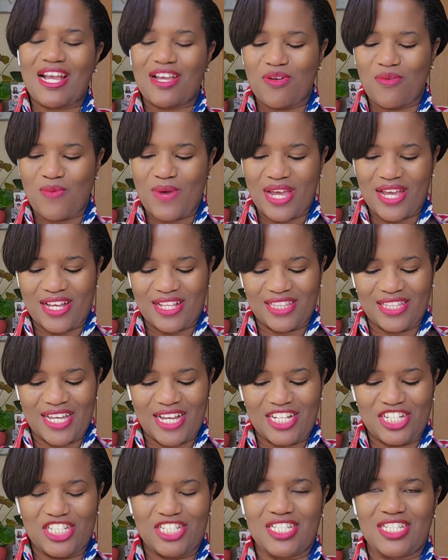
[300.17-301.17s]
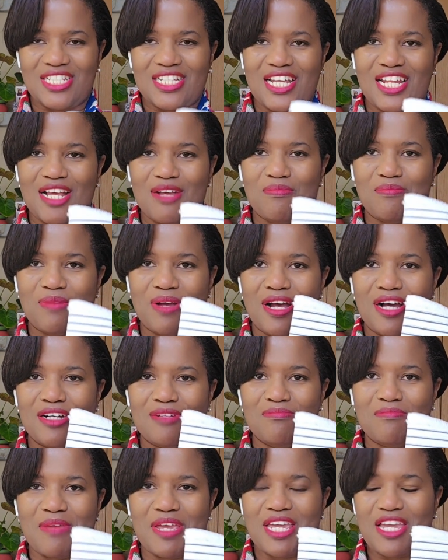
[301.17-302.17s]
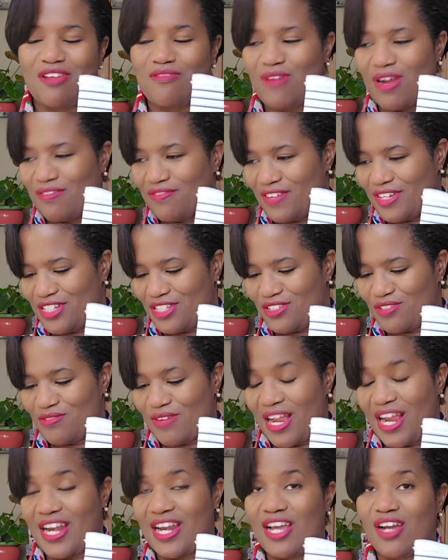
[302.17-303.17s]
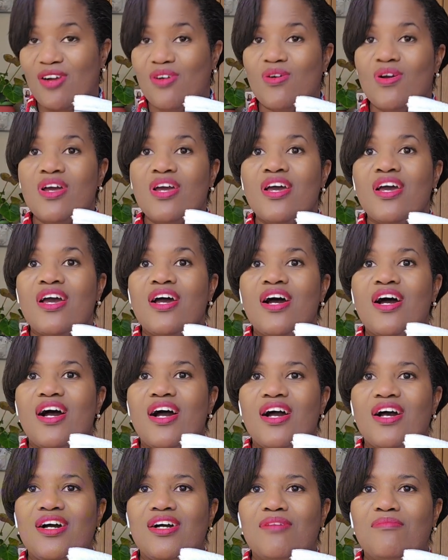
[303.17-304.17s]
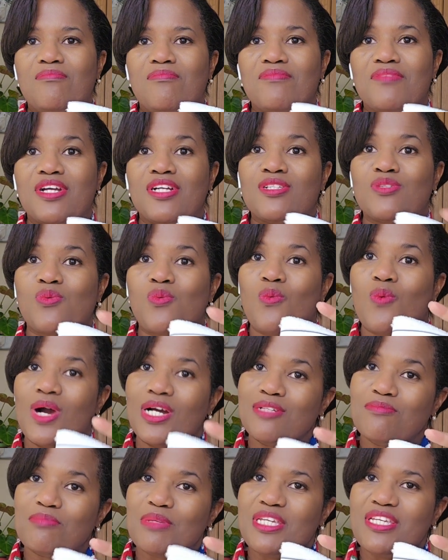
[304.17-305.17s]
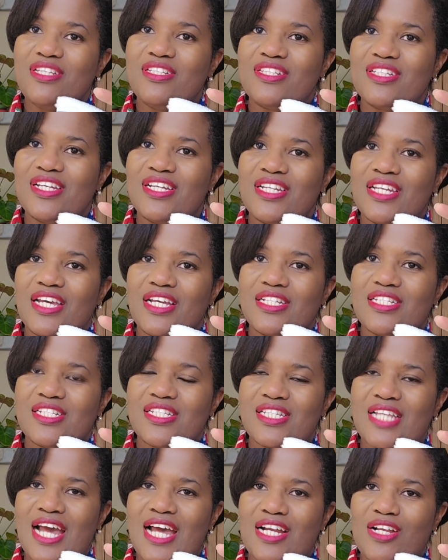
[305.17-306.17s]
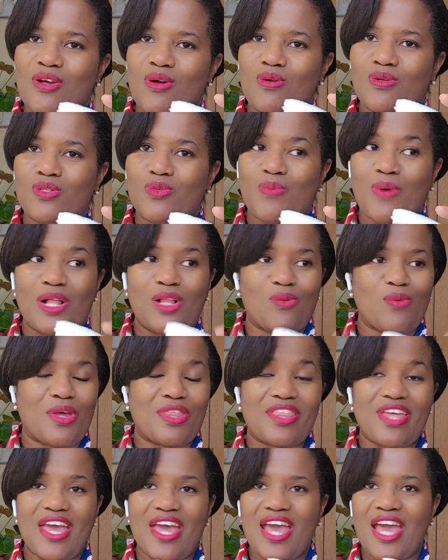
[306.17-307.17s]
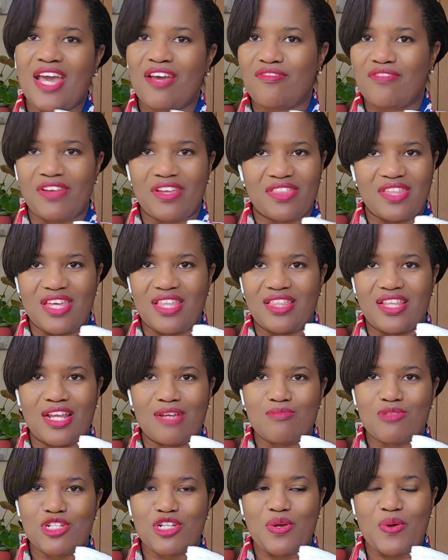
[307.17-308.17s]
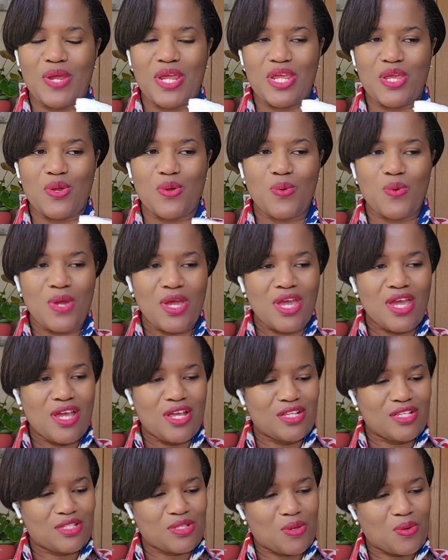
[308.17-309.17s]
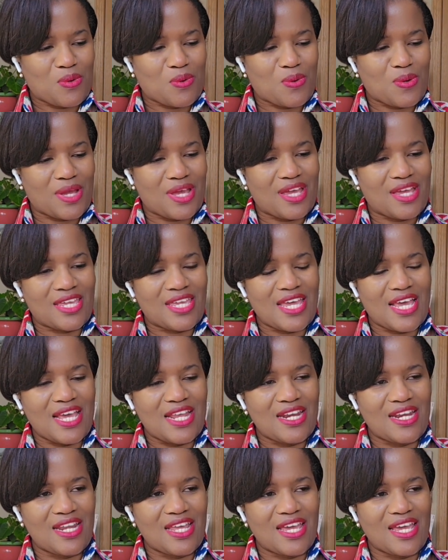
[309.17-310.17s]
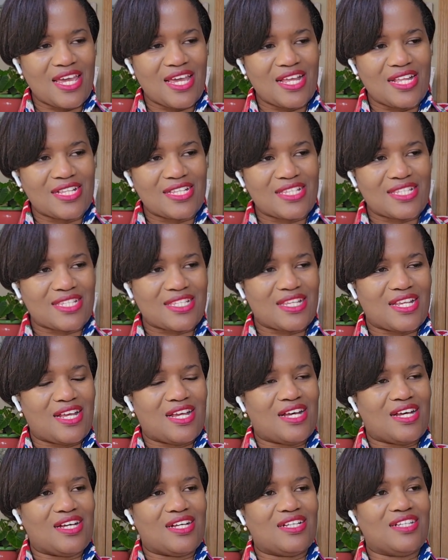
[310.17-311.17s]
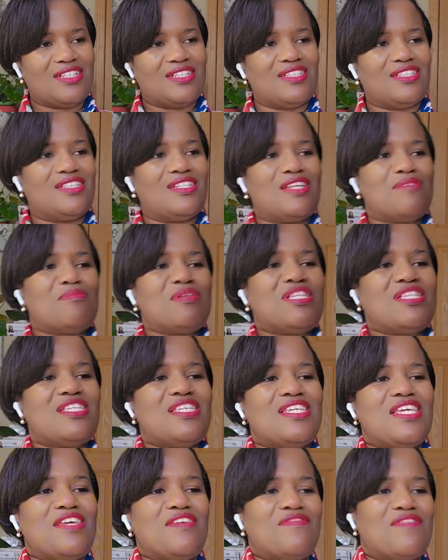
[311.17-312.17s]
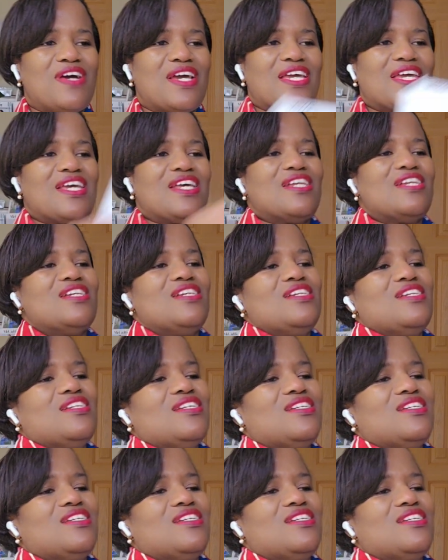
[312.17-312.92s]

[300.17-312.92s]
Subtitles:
and white collection that I'm making reference to right now, there's one piece in it that goes well with everything that I'm showing you. So again, it's let me see if I can